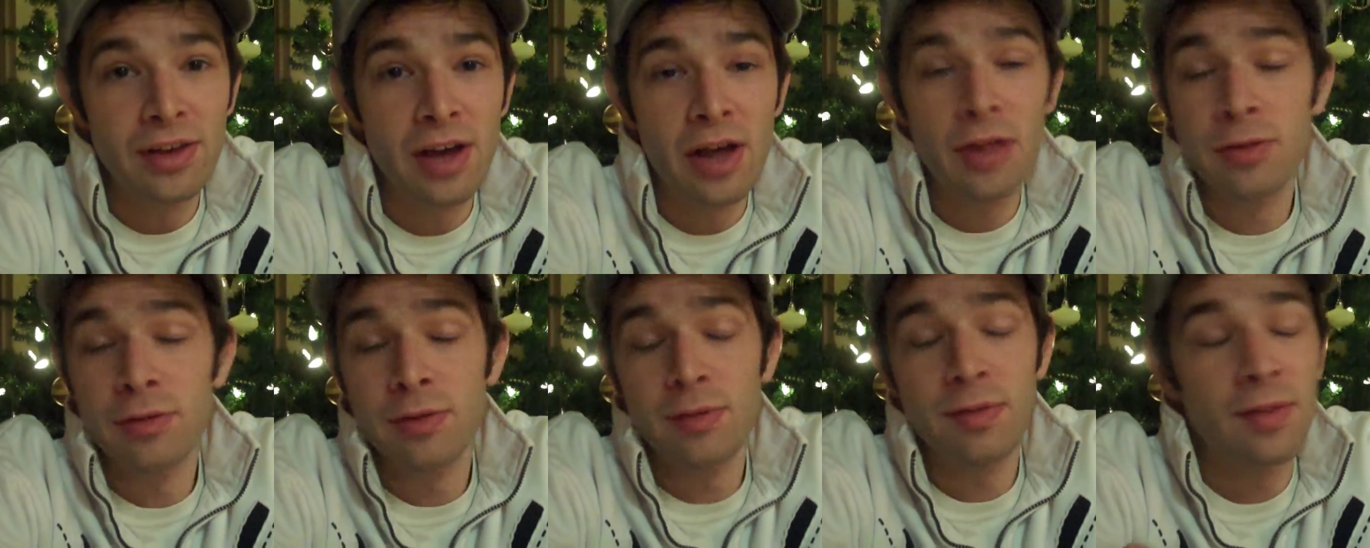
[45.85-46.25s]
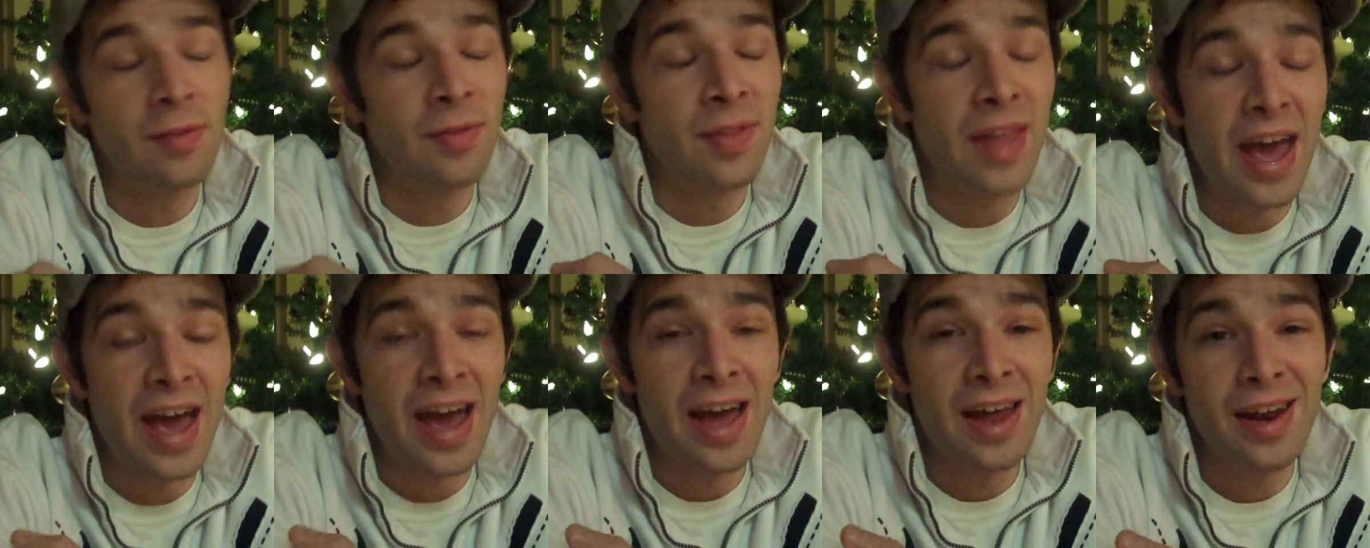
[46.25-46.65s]
Other than
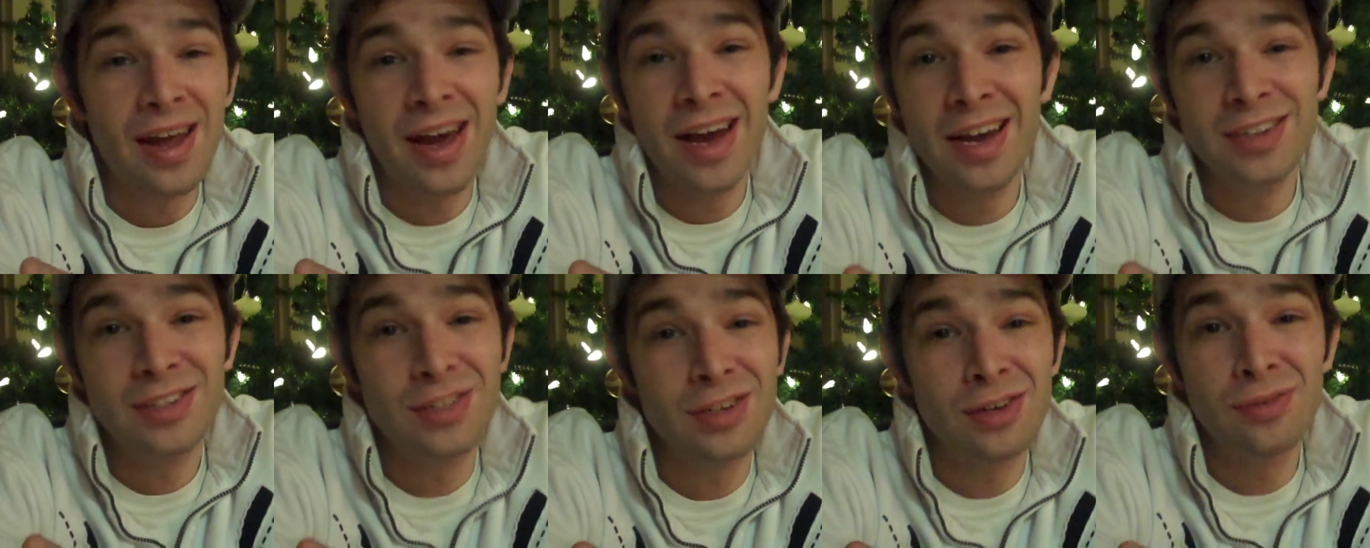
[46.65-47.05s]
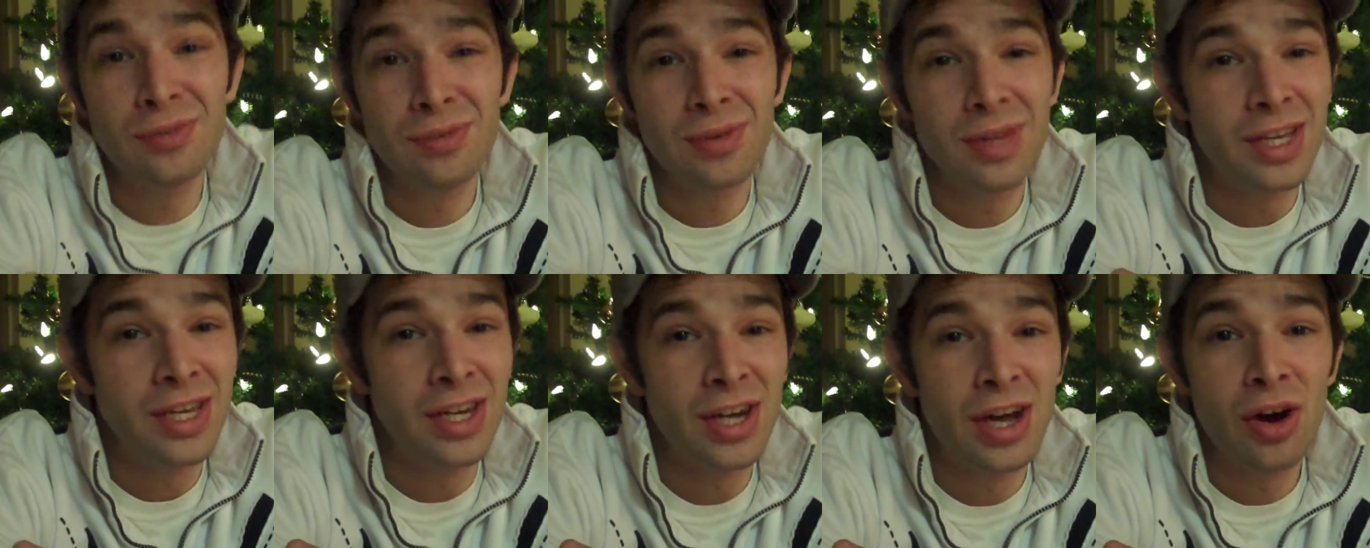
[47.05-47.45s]
that, I don't
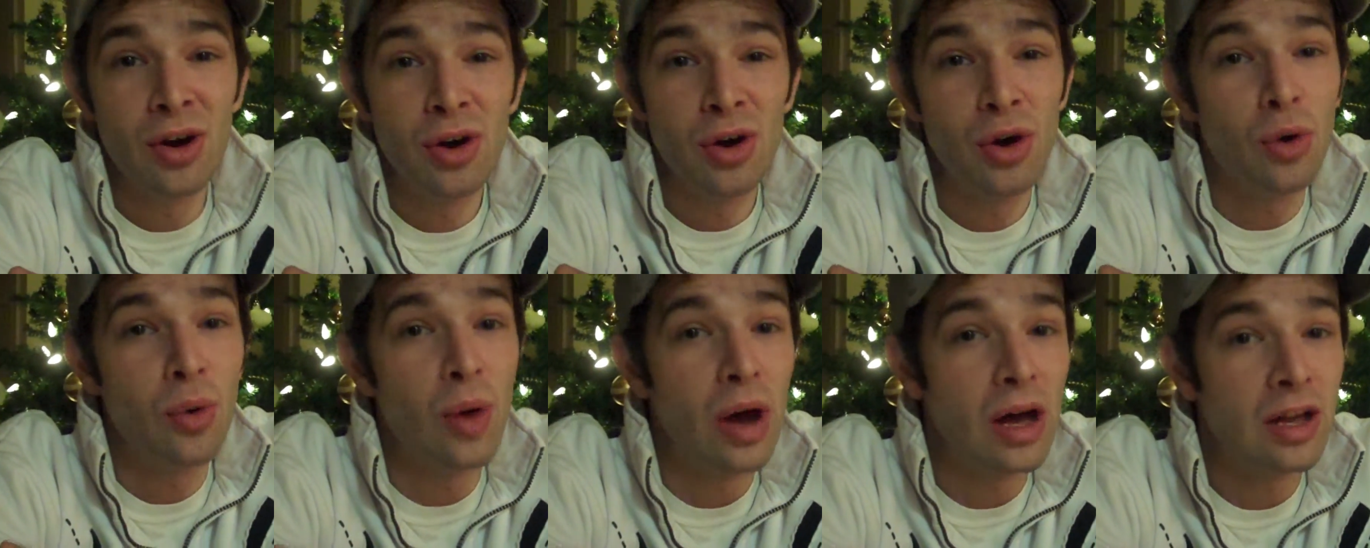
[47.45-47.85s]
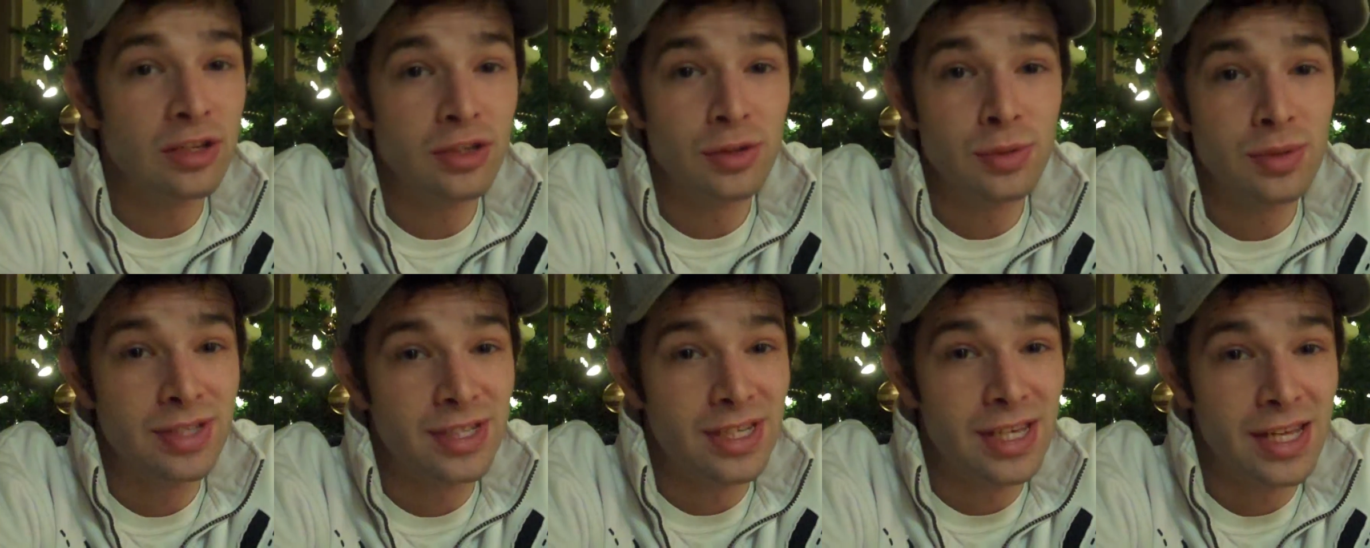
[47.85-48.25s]
really know who
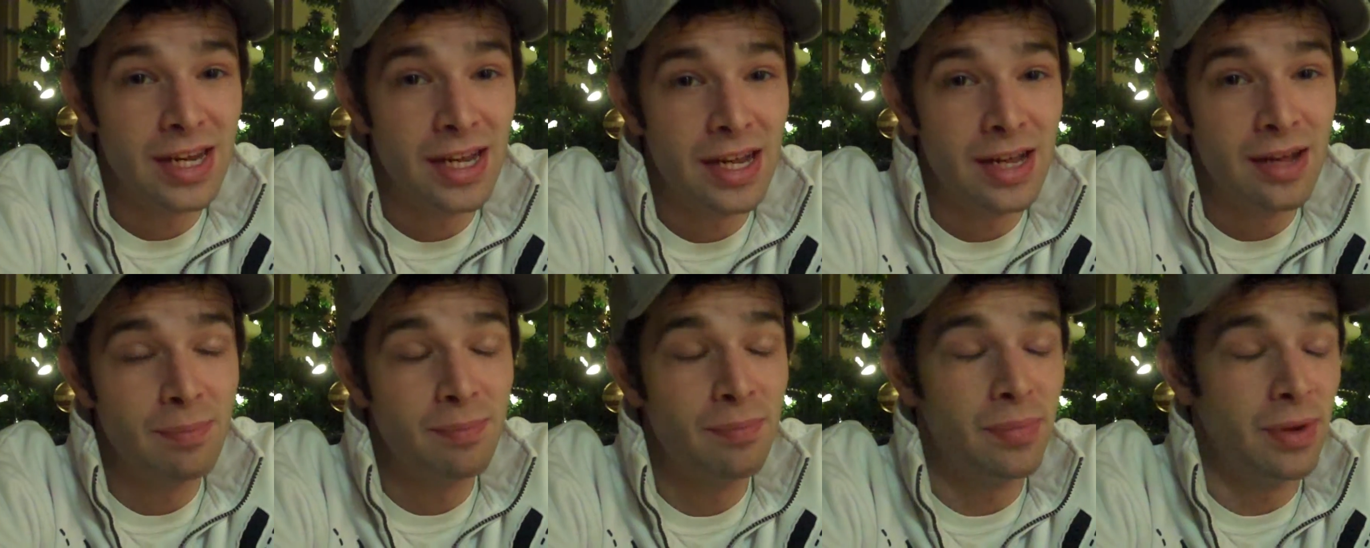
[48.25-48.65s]
else was in it,